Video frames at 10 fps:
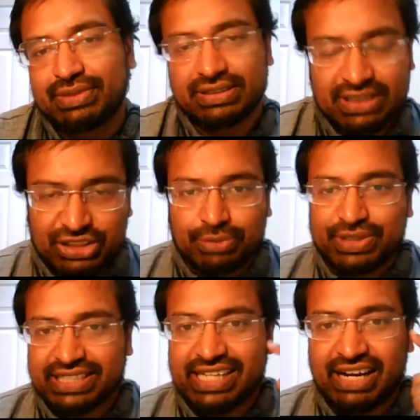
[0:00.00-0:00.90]
these
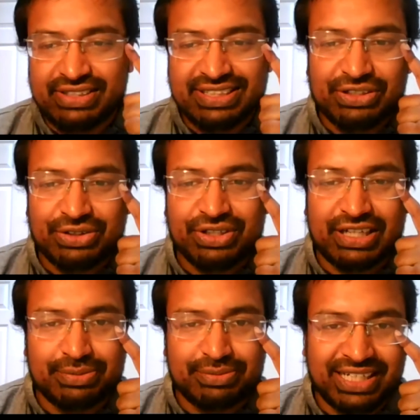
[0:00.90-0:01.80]
subject areas in
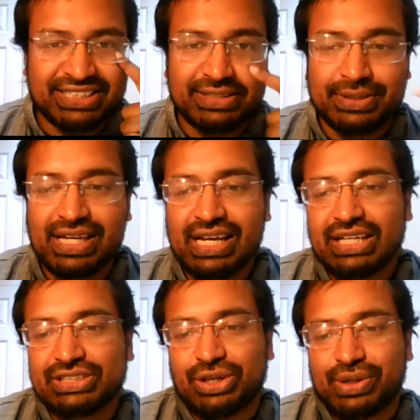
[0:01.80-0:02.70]
undergraduate medicine.
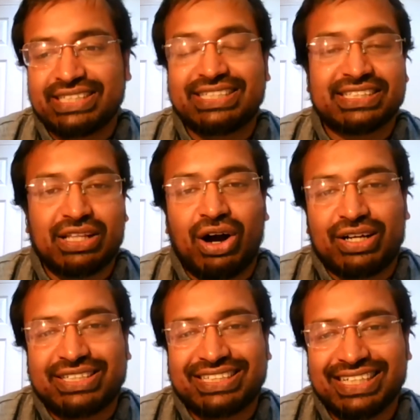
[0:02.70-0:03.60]
So it is a lot
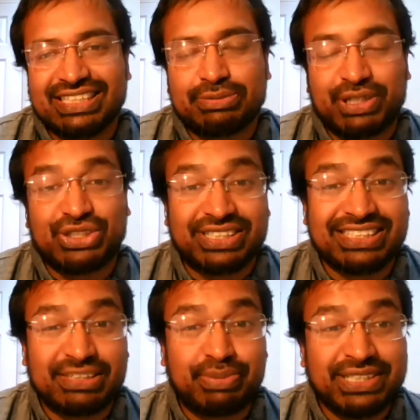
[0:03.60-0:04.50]
in the
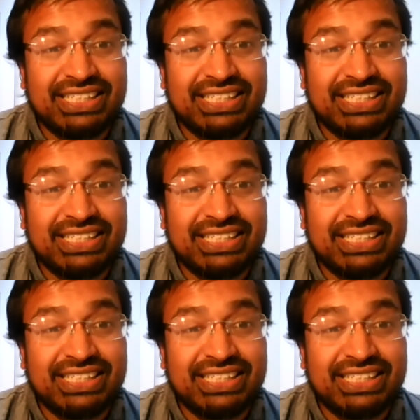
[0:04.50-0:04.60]
specialties. It's a busy